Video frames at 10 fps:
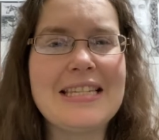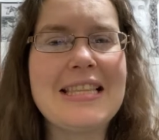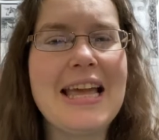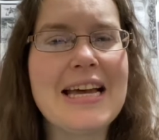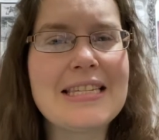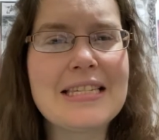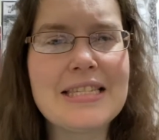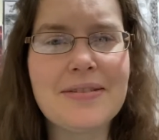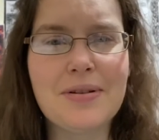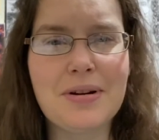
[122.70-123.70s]
the essence
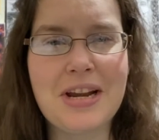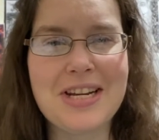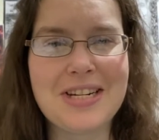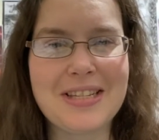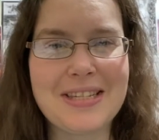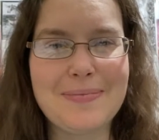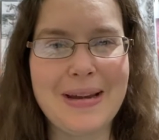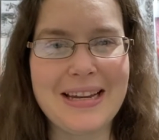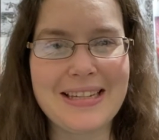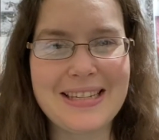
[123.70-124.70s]
of creation
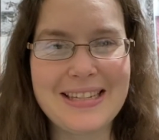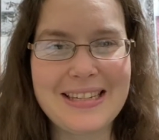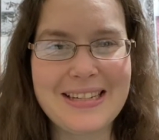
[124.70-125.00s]
space.